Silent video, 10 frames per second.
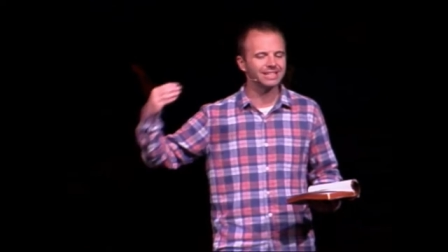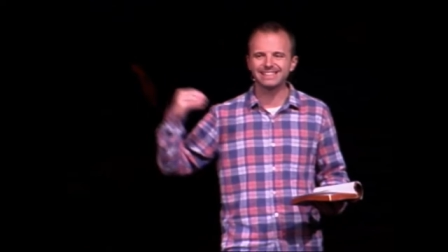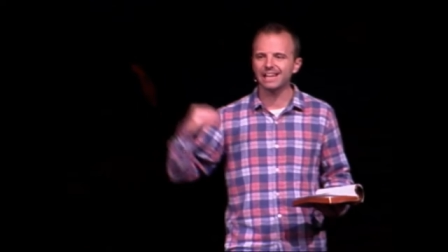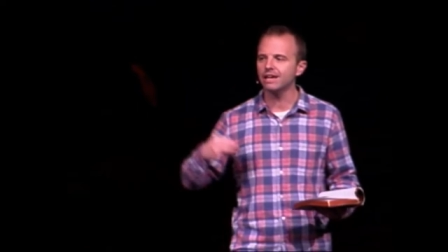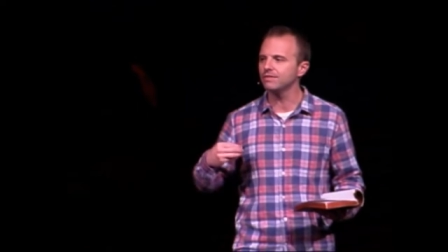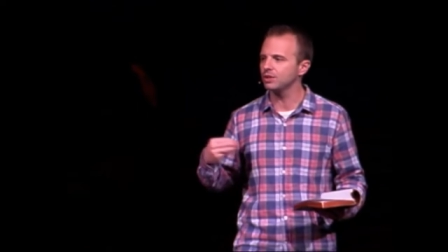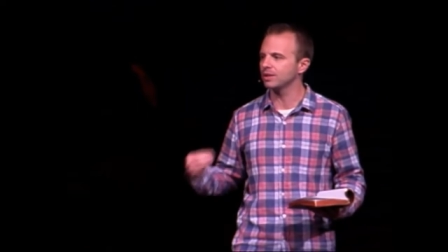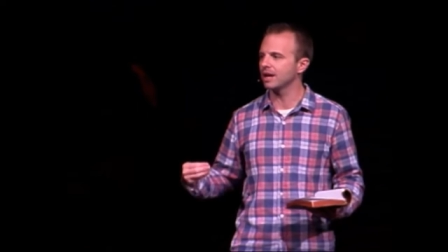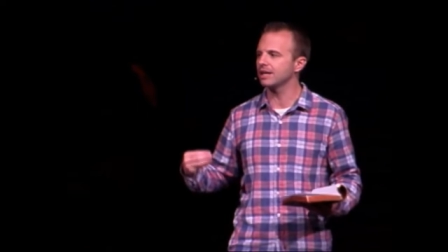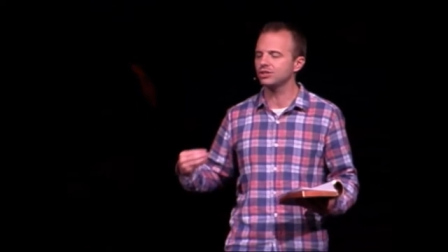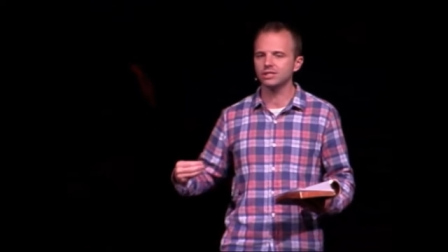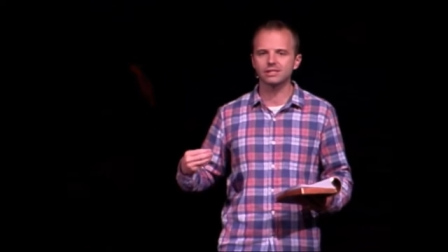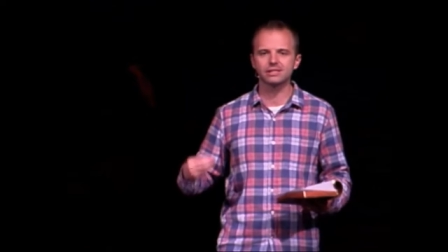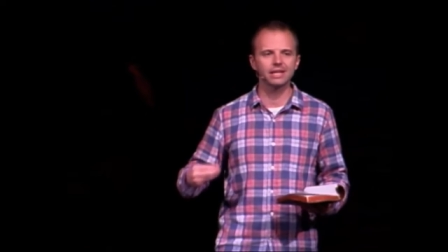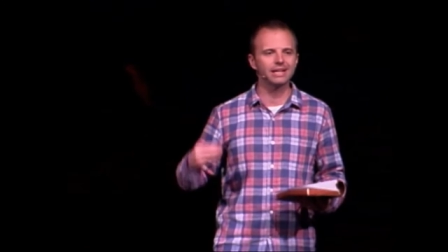to save you and I,
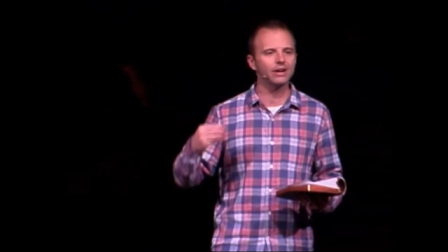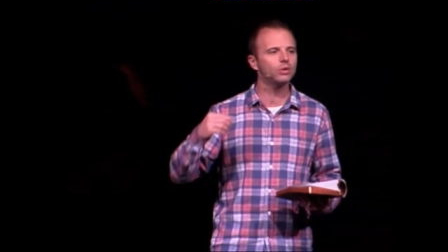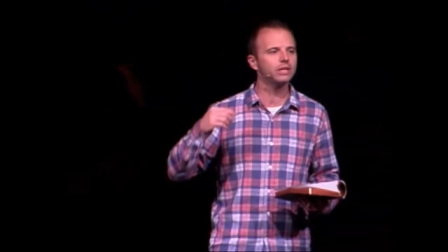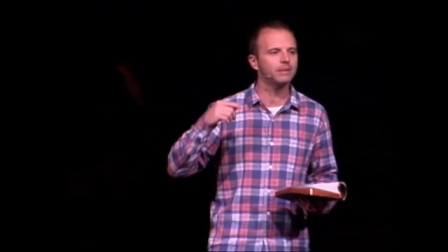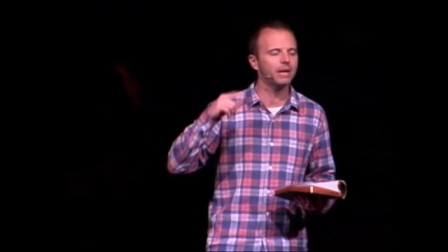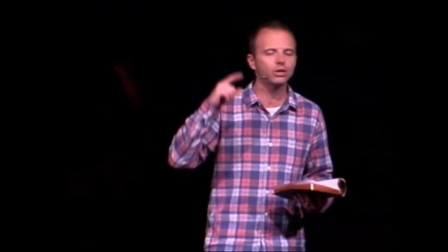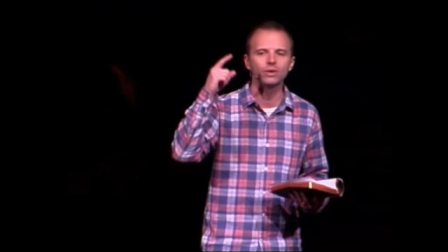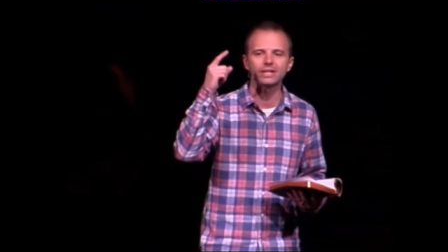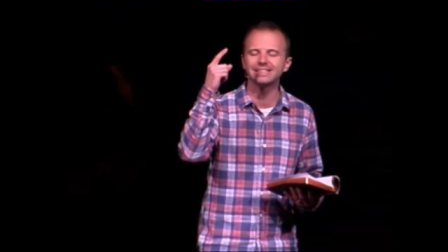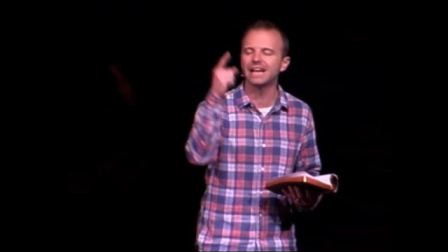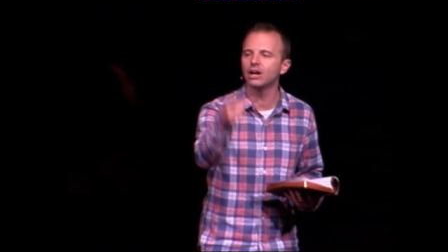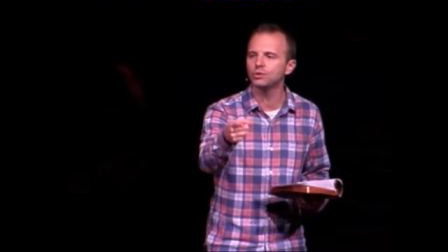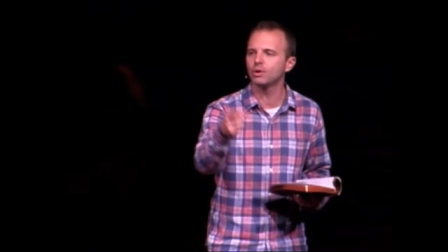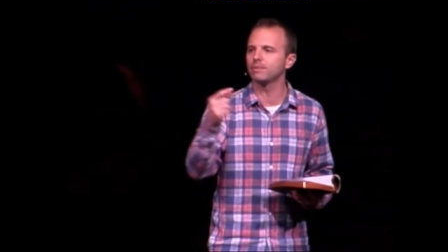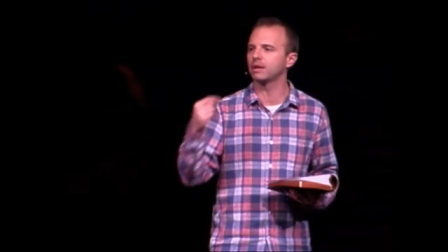Jesus said, Not only am I going to tell
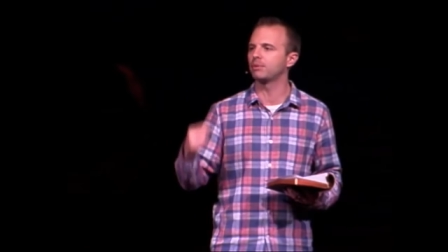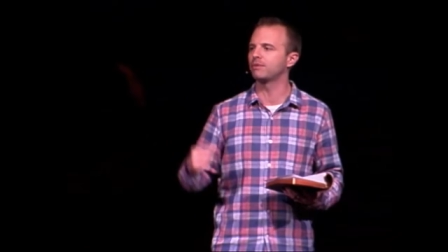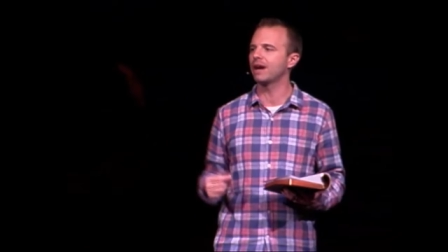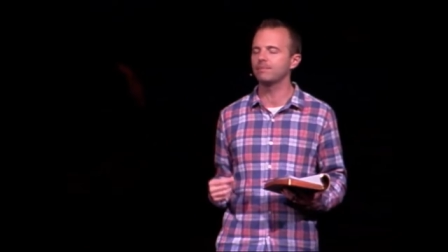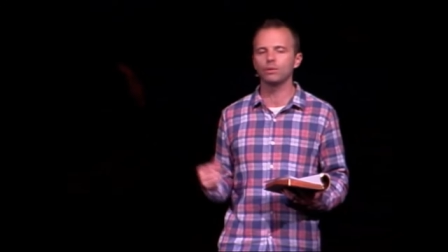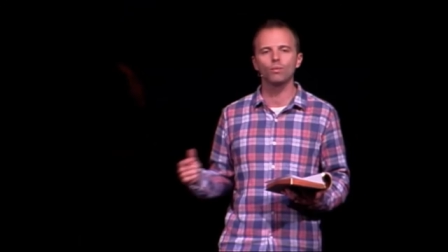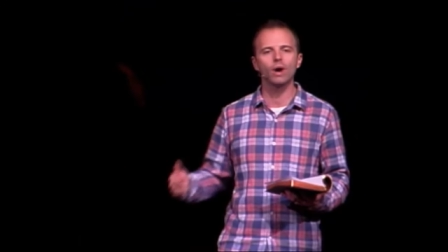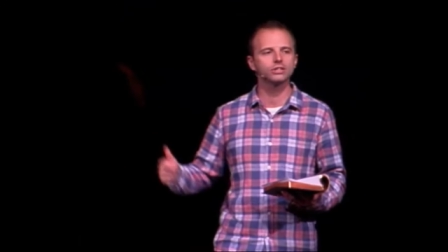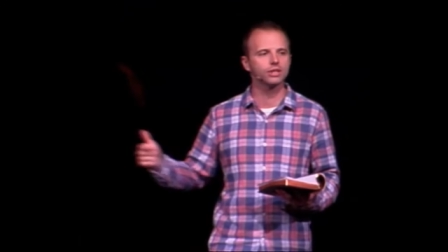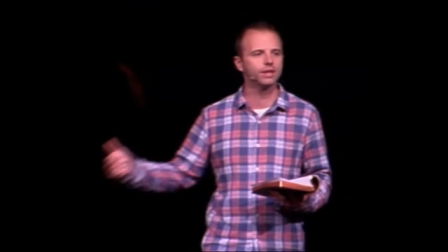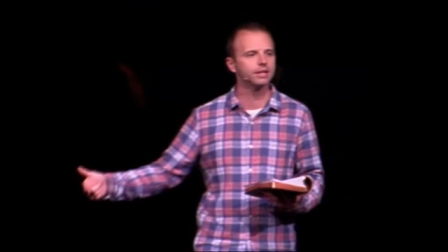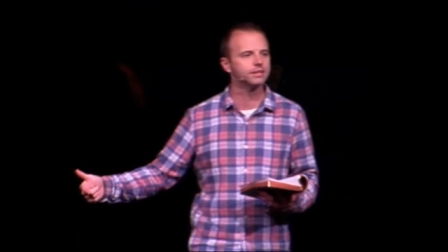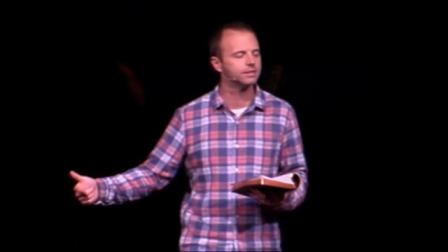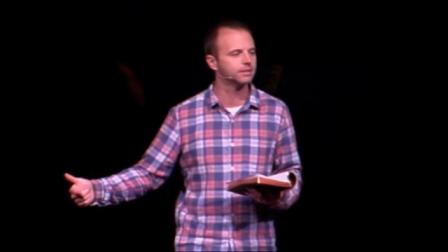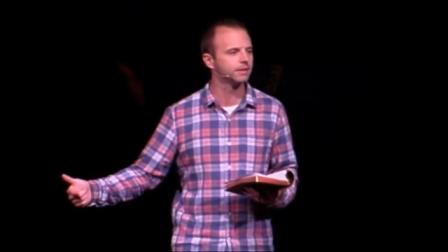you I'm going to provide, but watch
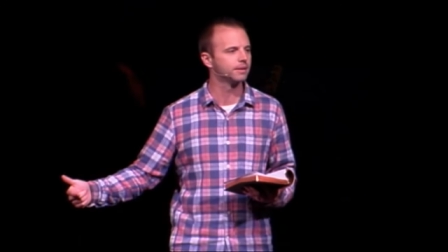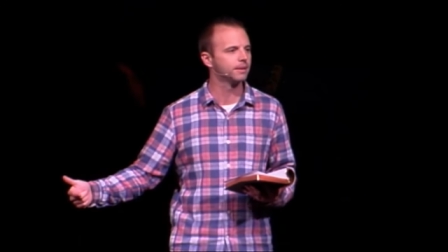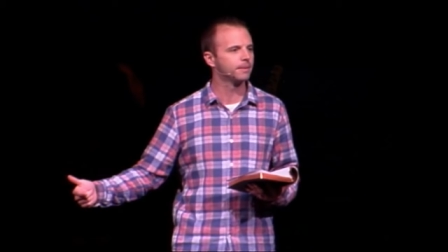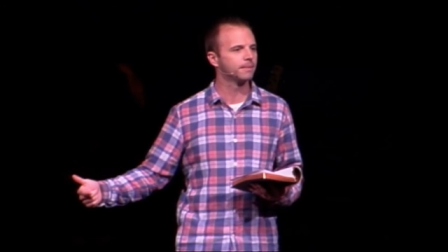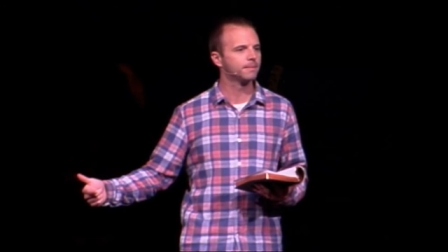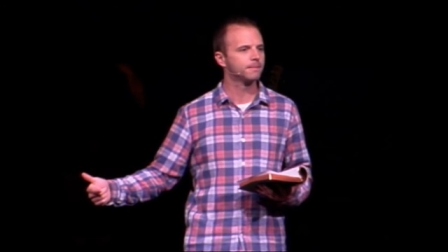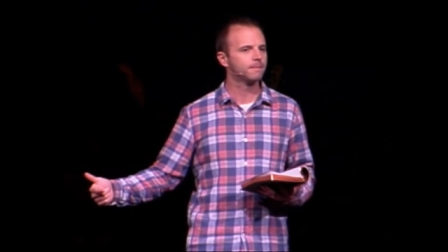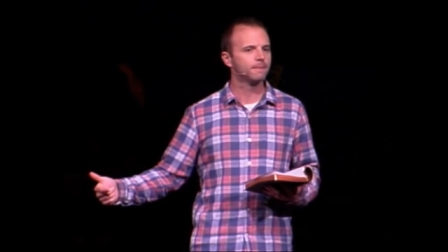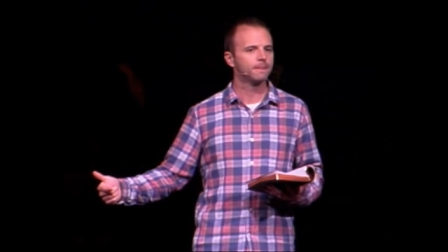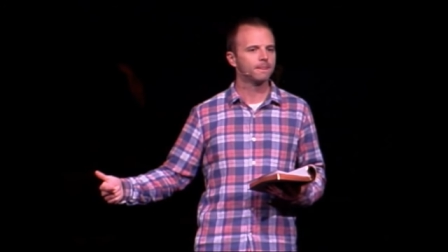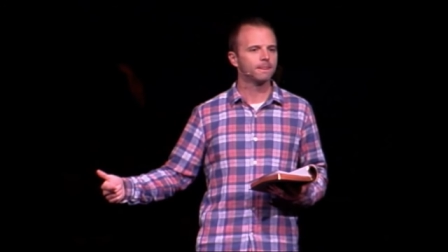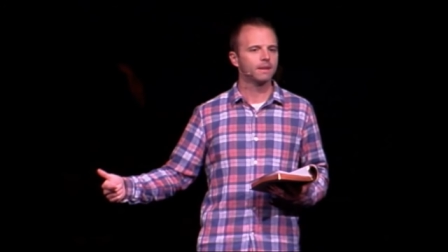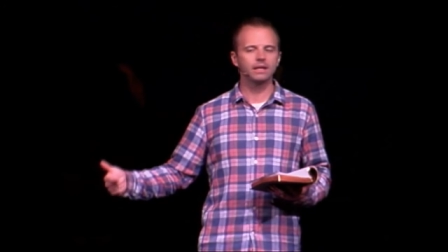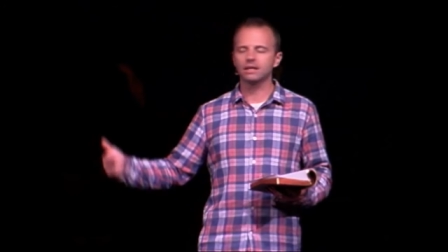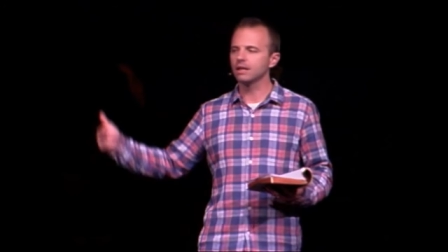this.
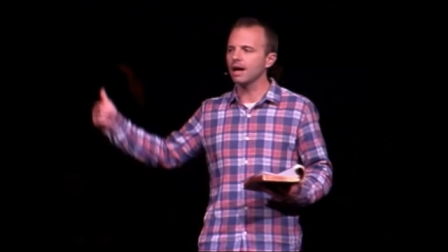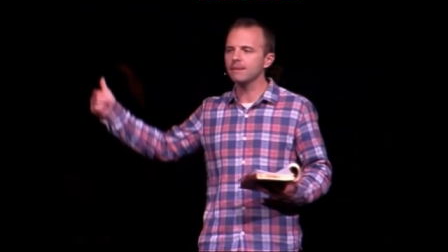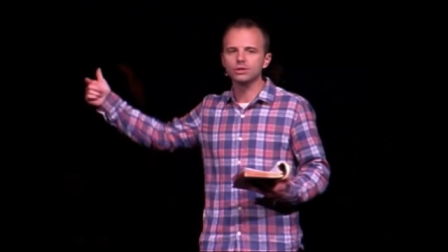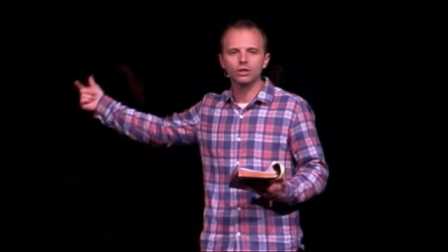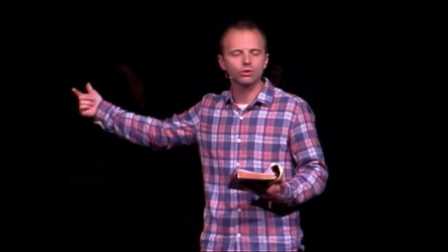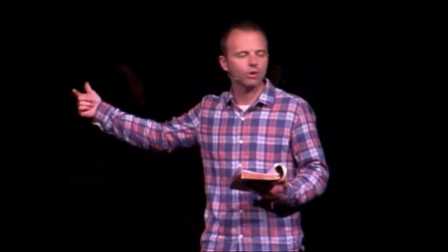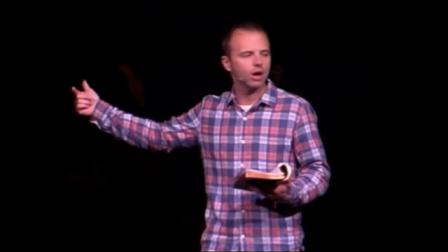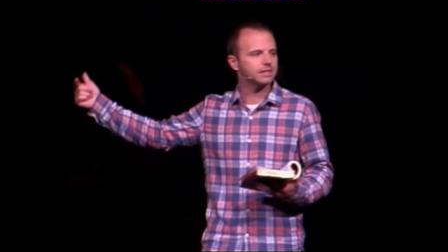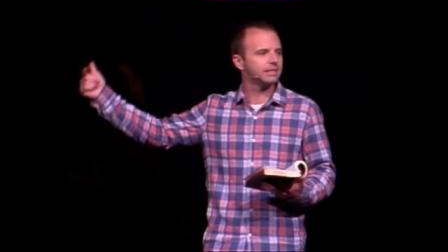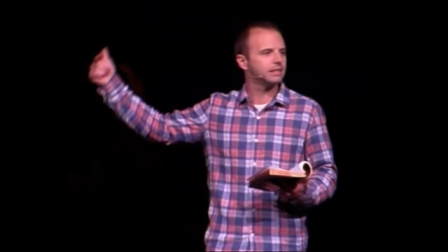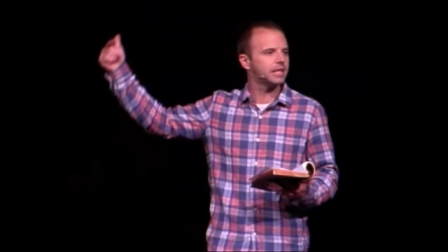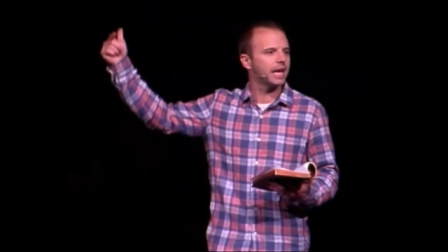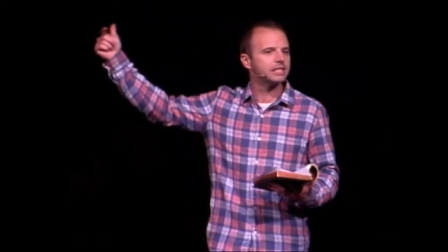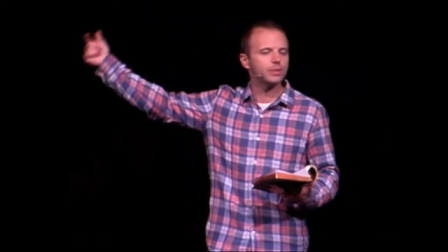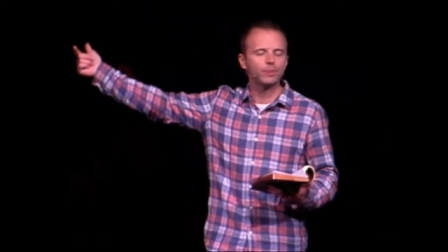And he climbs on the cross and he
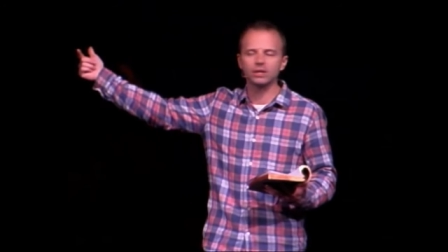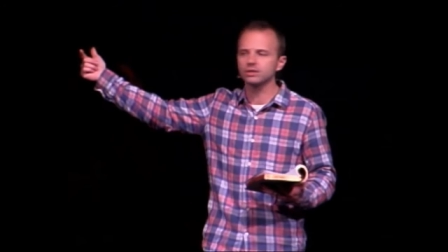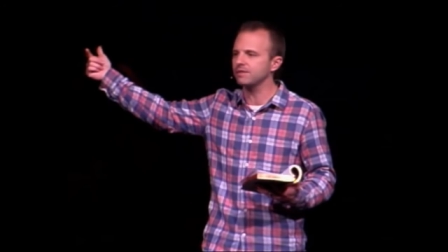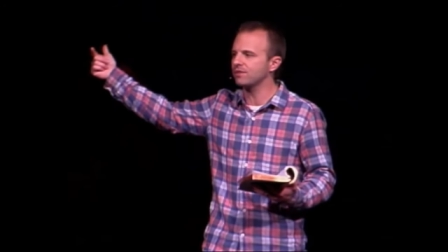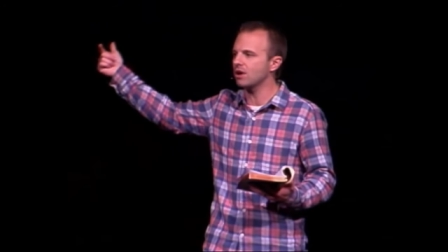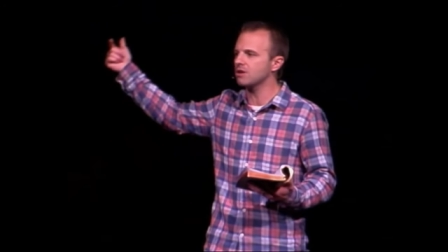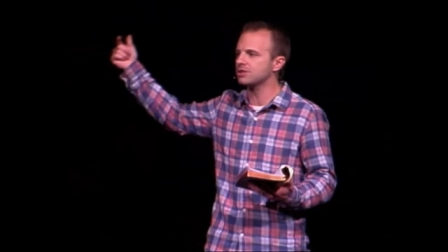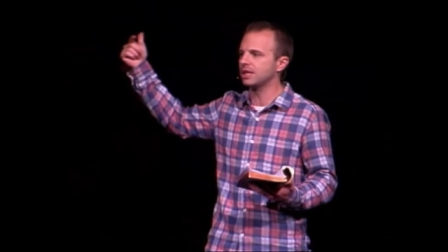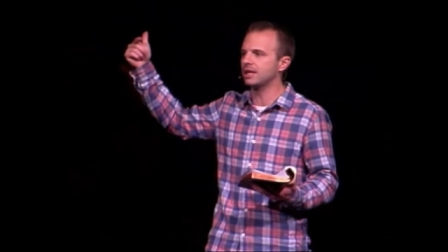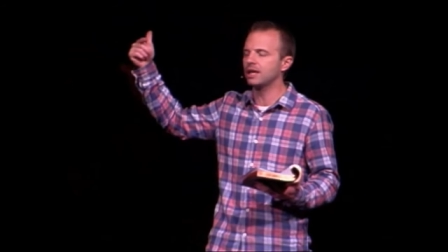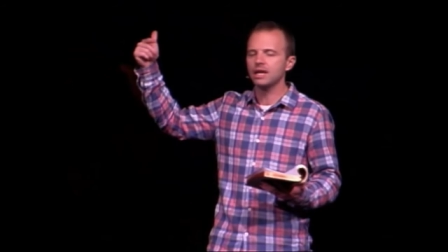takes the penalty for our sin